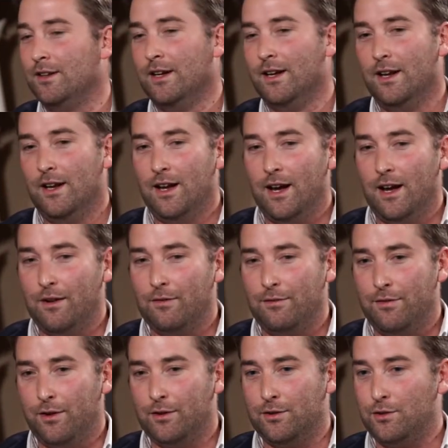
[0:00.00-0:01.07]
And
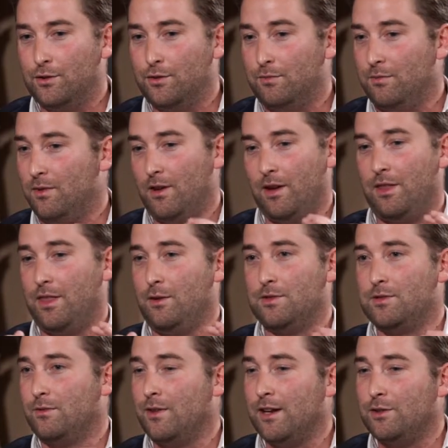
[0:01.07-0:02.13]
for, I think it
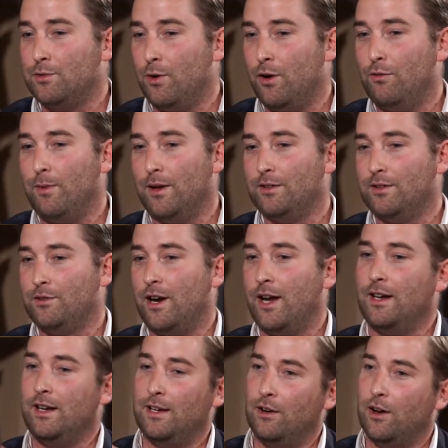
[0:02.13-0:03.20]
was around 12 months straight,